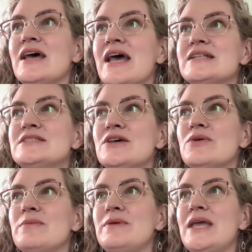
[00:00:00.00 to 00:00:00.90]
And
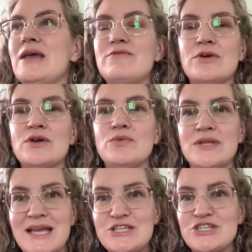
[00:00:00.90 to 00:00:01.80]
so it became very
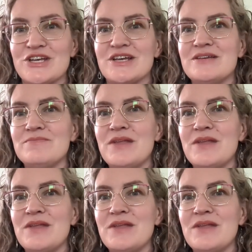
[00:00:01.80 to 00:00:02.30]
relational.